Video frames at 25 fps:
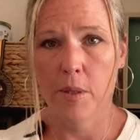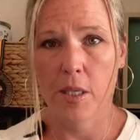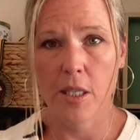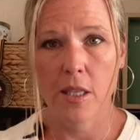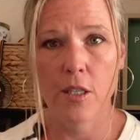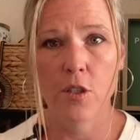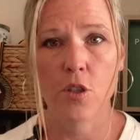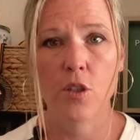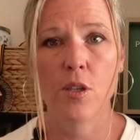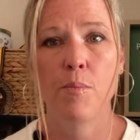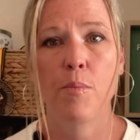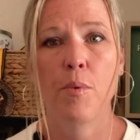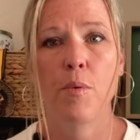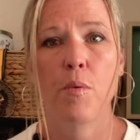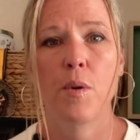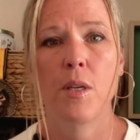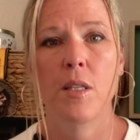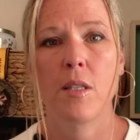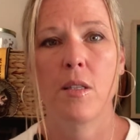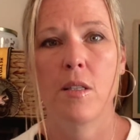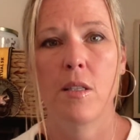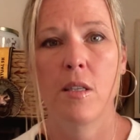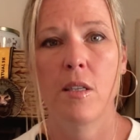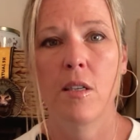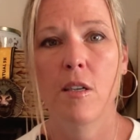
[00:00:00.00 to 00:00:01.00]
be the cheaper
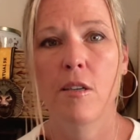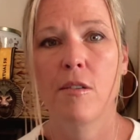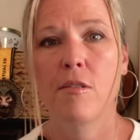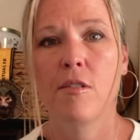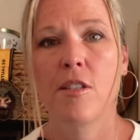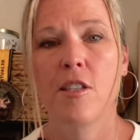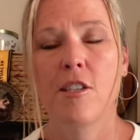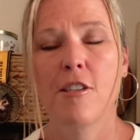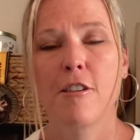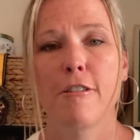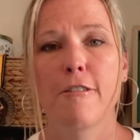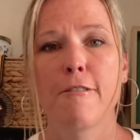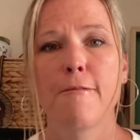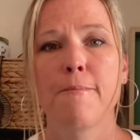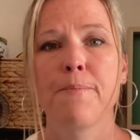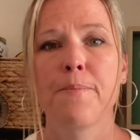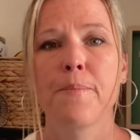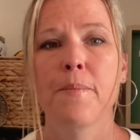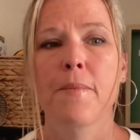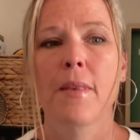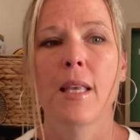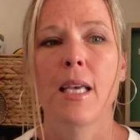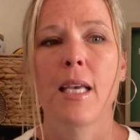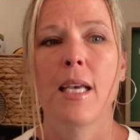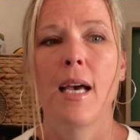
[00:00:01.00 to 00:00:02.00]
ones to go to.
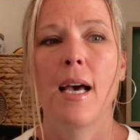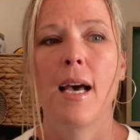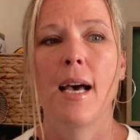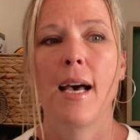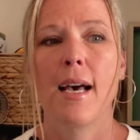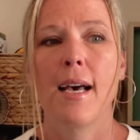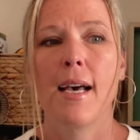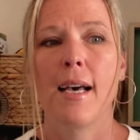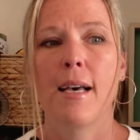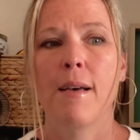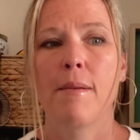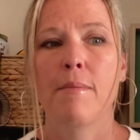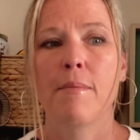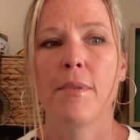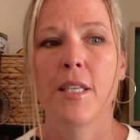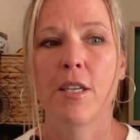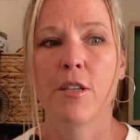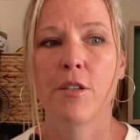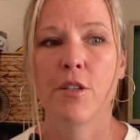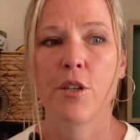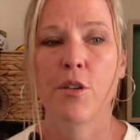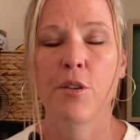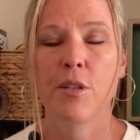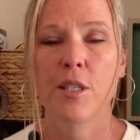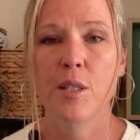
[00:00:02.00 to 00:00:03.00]

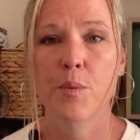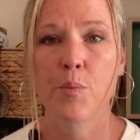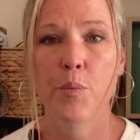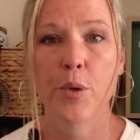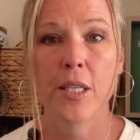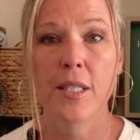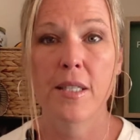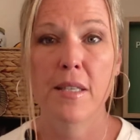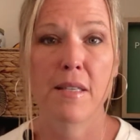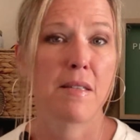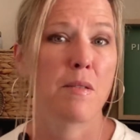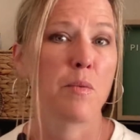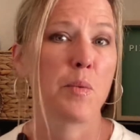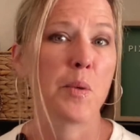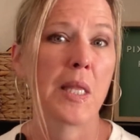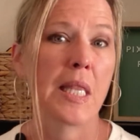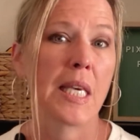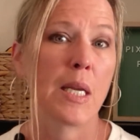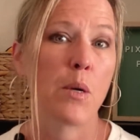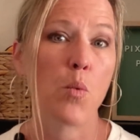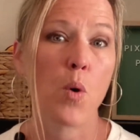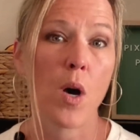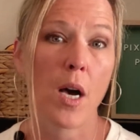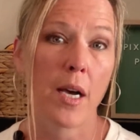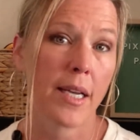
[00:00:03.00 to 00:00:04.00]
Saratoga Springs is
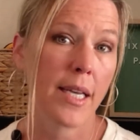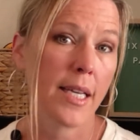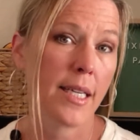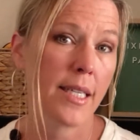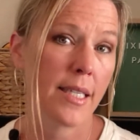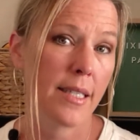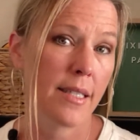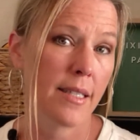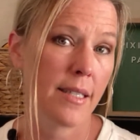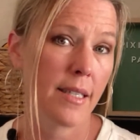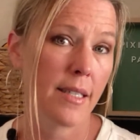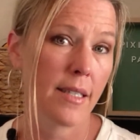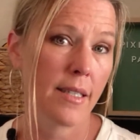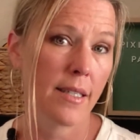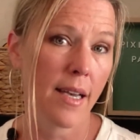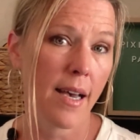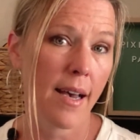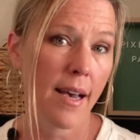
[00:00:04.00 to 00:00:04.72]
within walking distance